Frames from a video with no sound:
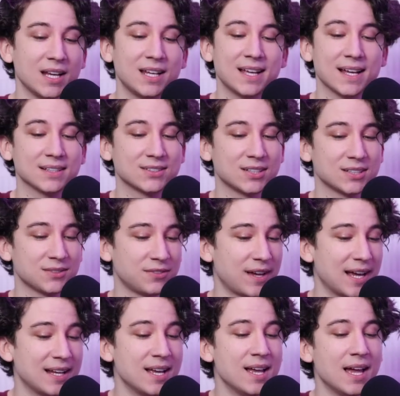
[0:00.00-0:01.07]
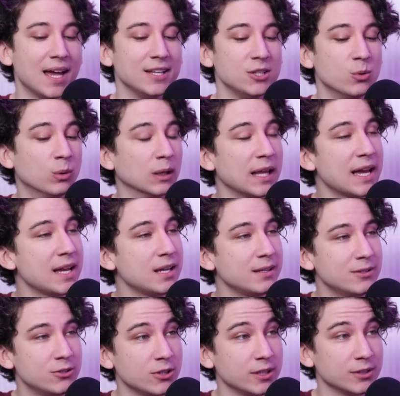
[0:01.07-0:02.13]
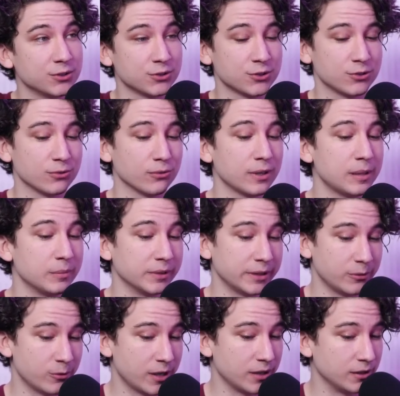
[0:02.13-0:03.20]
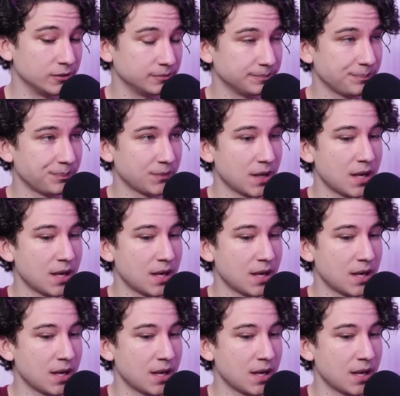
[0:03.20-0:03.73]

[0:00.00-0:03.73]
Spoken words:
gaining excess fat, and you will age extremely well.